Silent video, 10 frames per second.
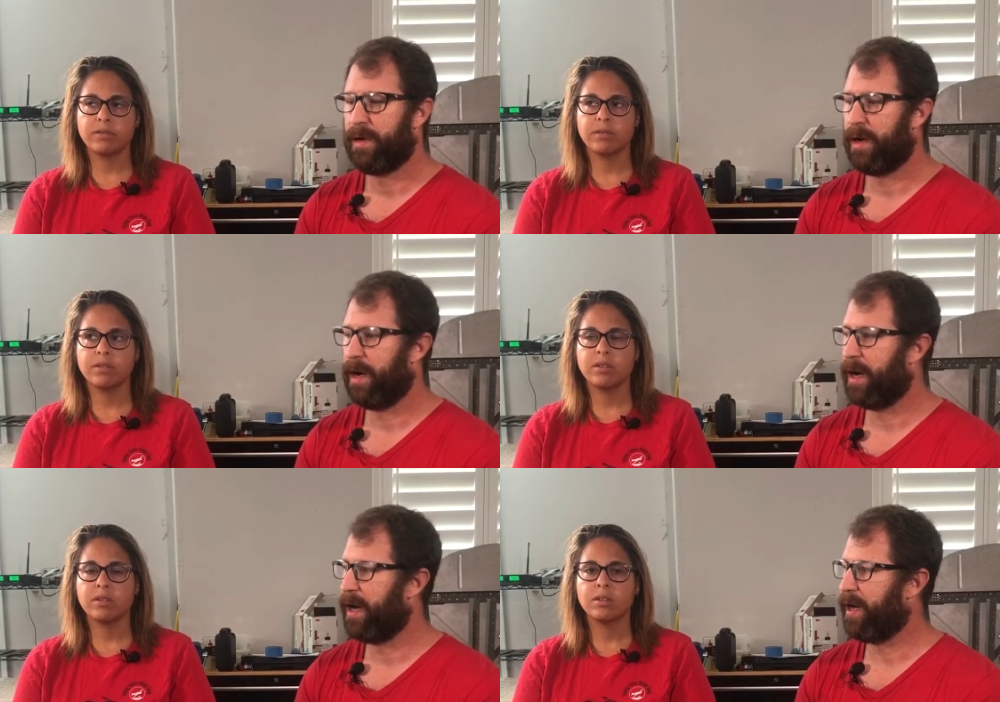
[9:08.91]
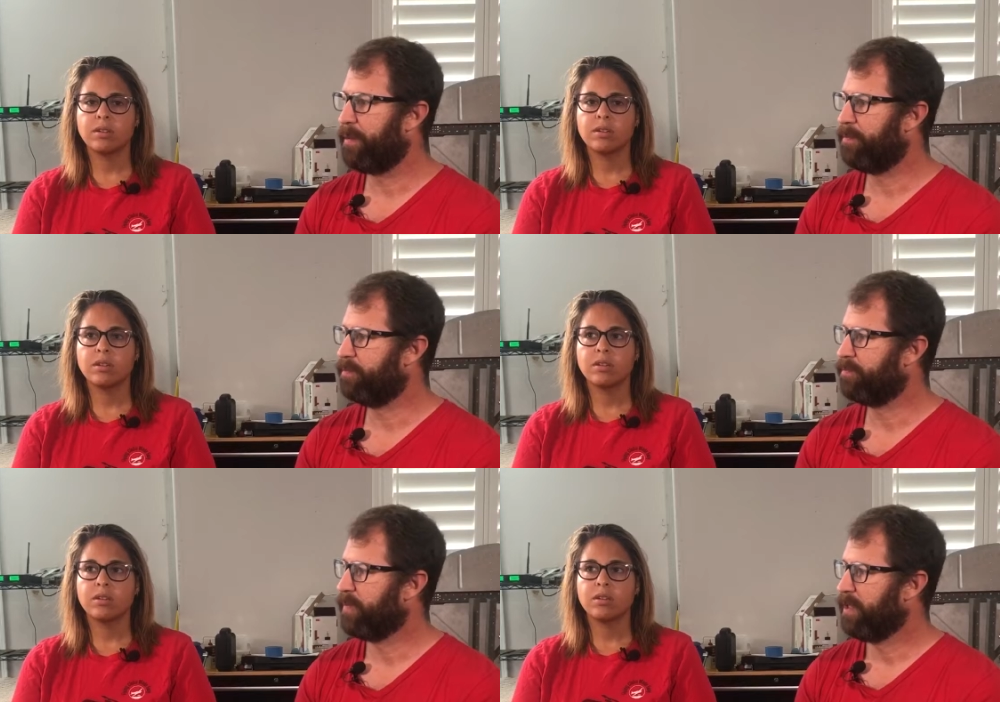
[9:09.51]

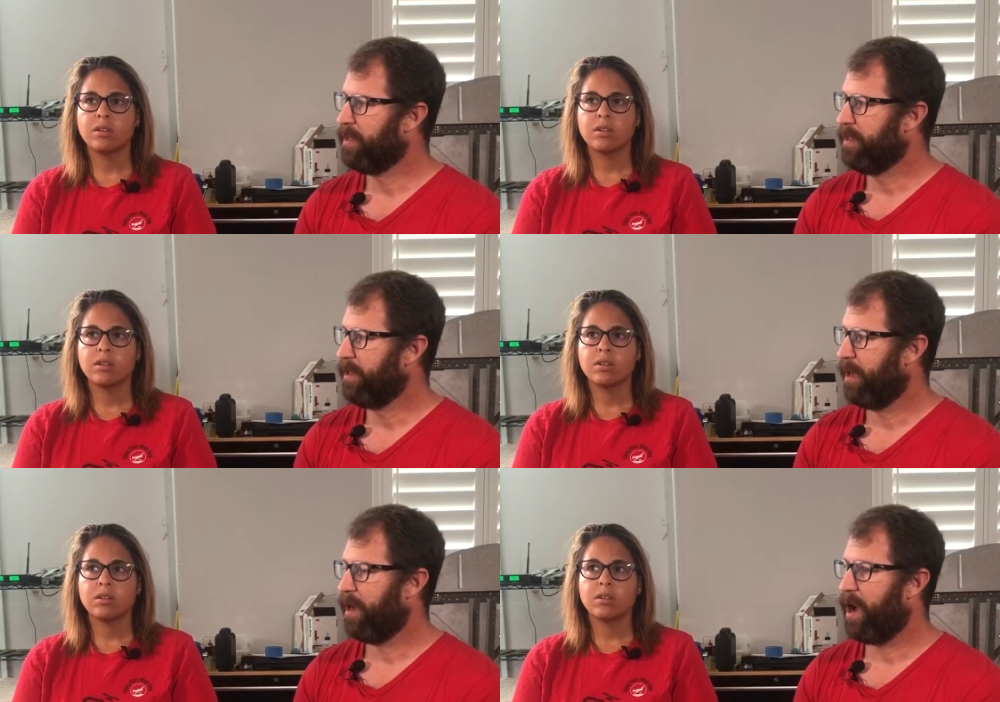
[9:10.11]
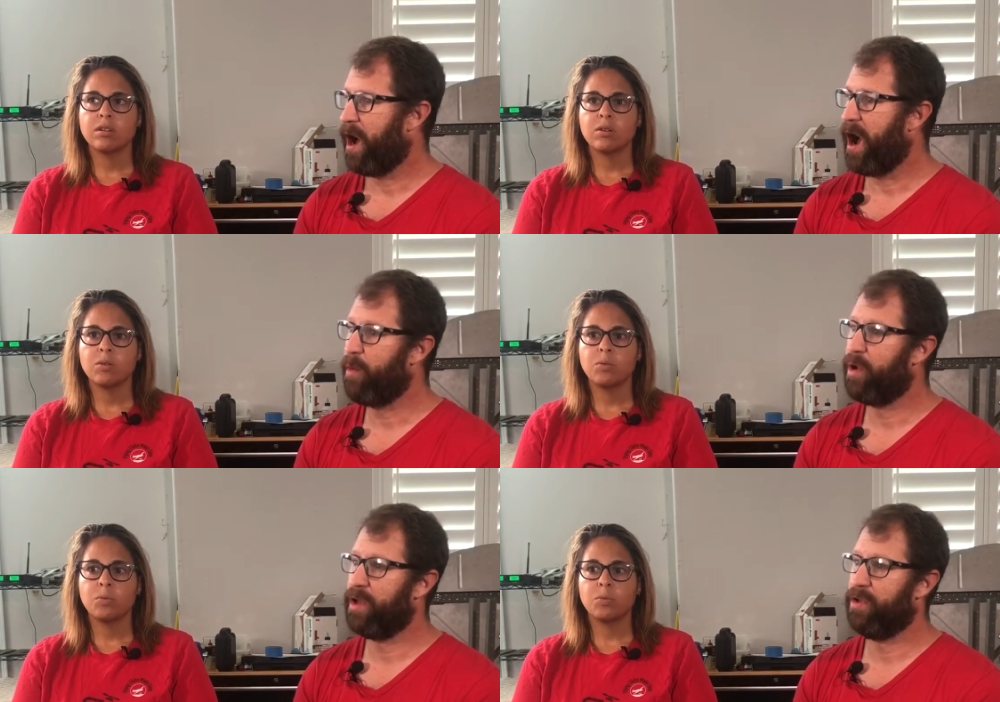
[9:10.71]
Speaker 1: Um, I
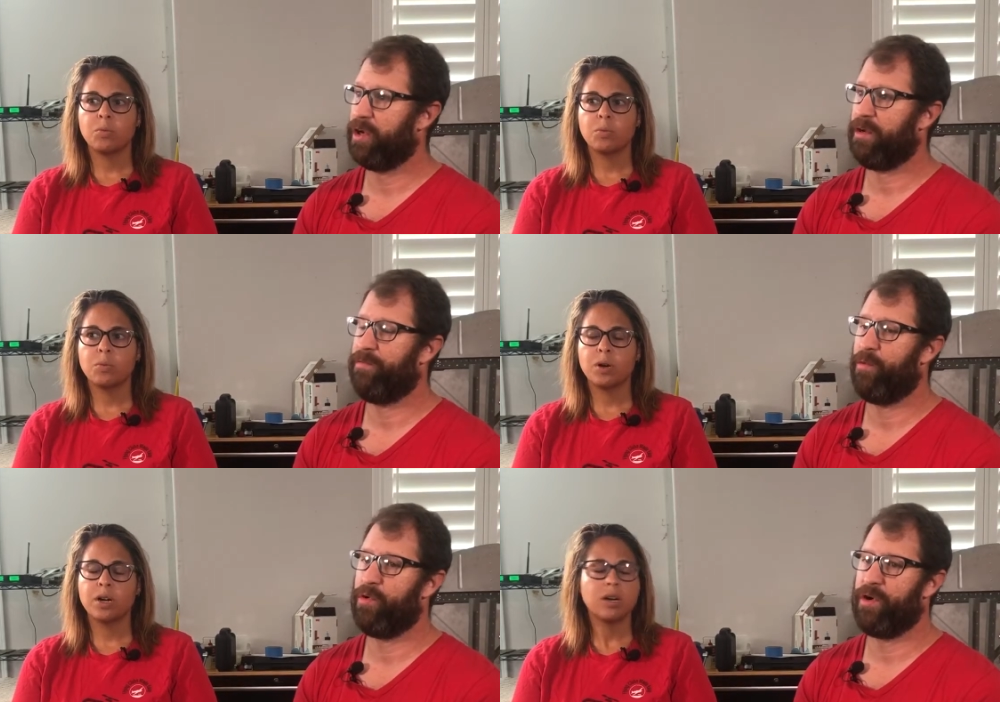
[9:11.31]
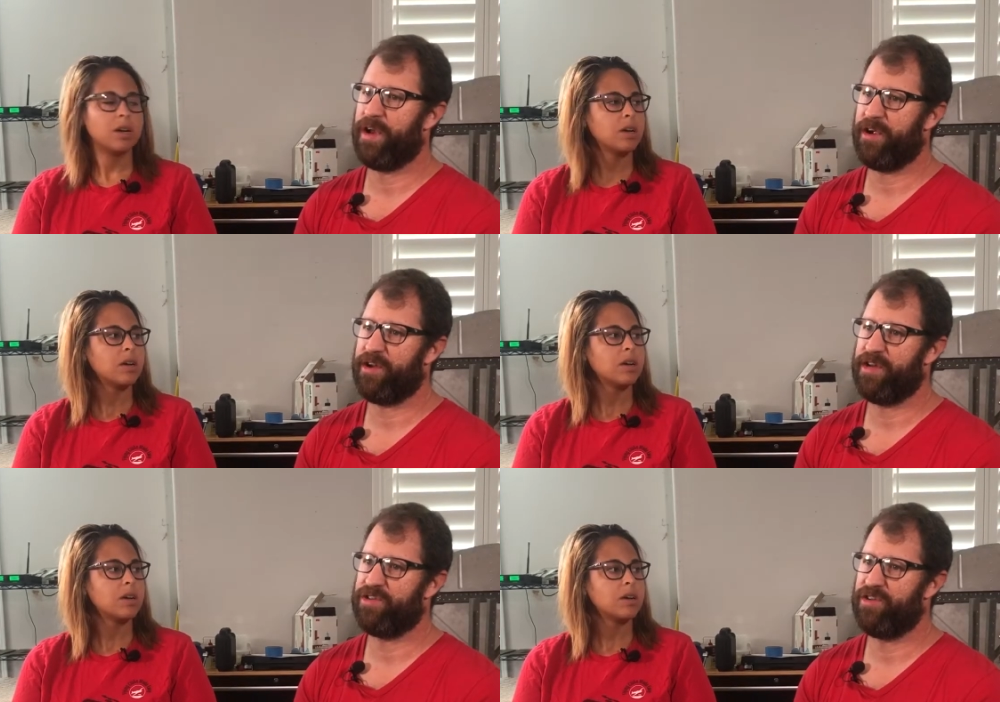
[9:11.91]
want to look for an air
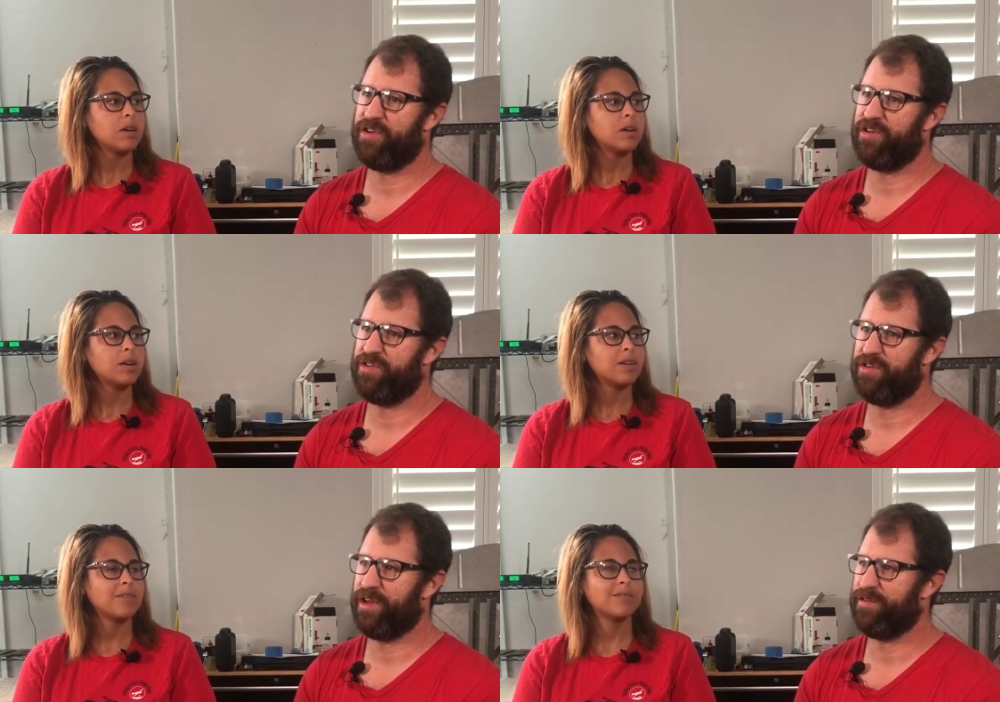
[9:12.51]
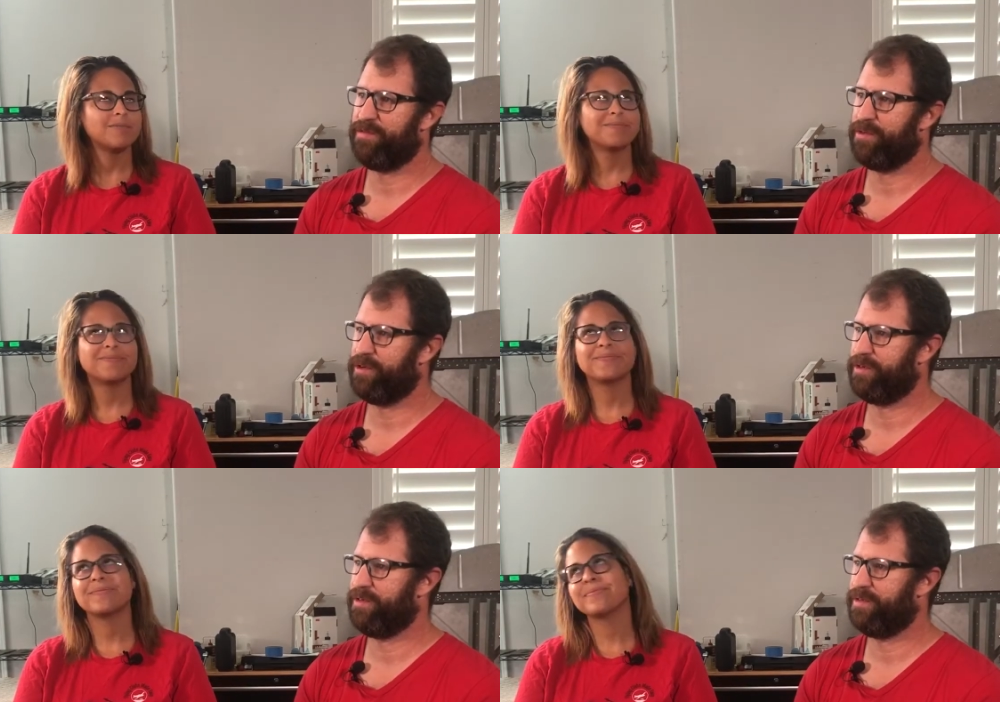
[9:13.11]
conditioning unit
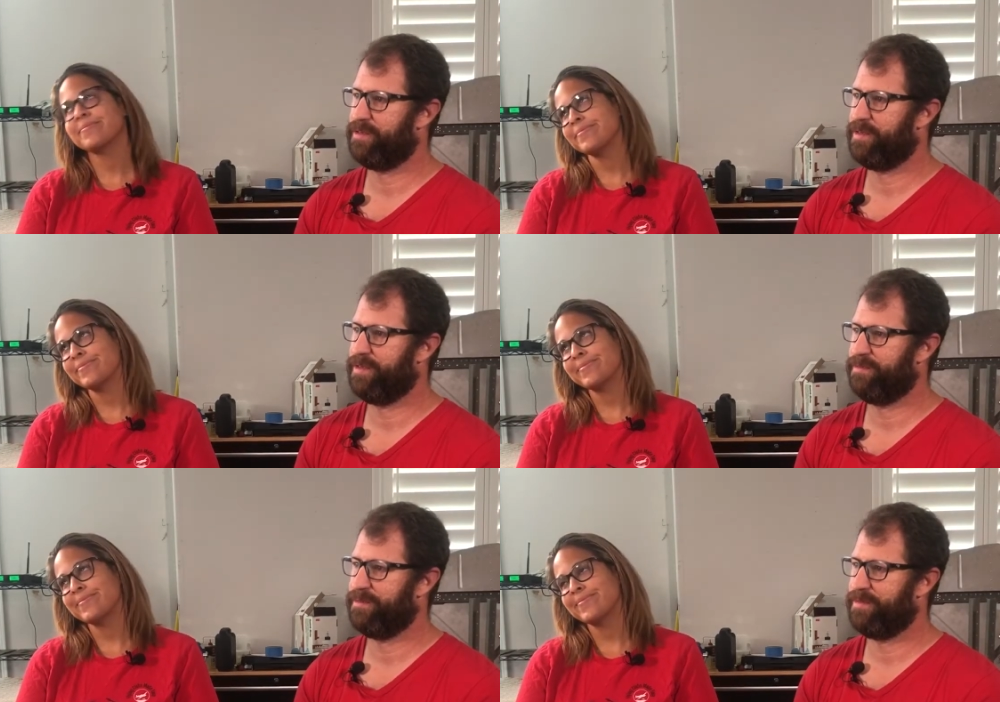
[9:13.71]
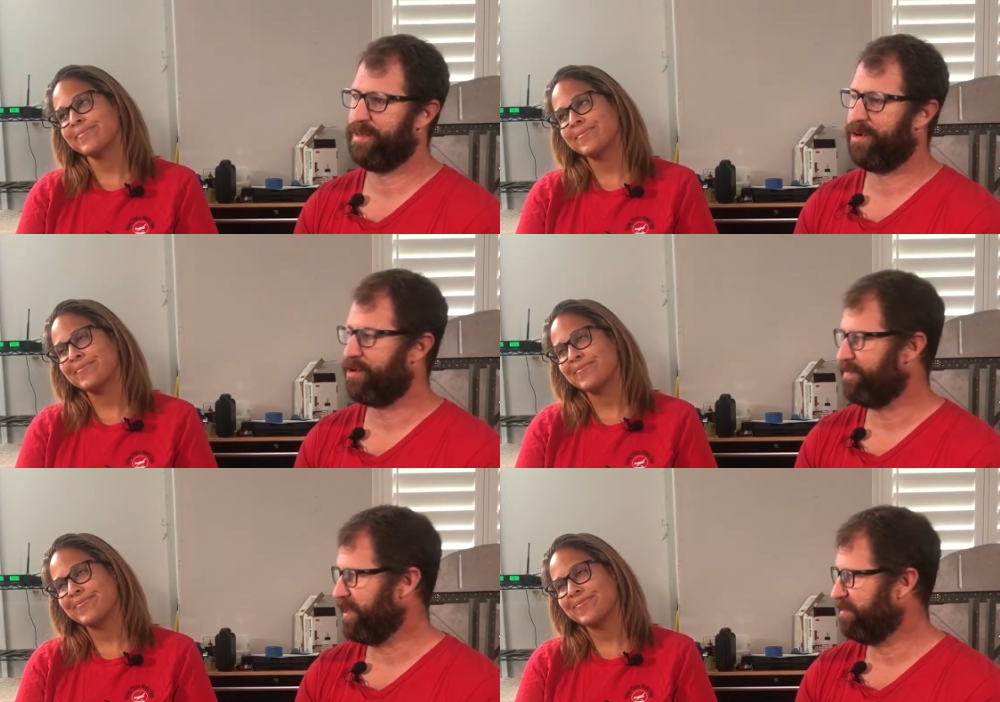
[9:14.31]
for an
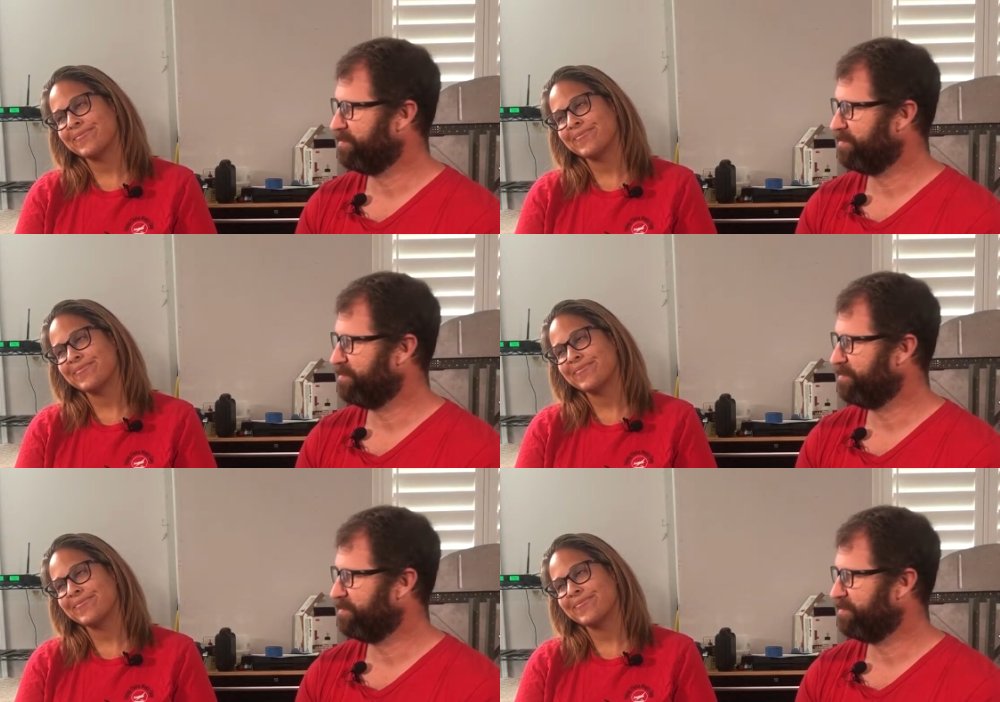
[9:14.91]
RV.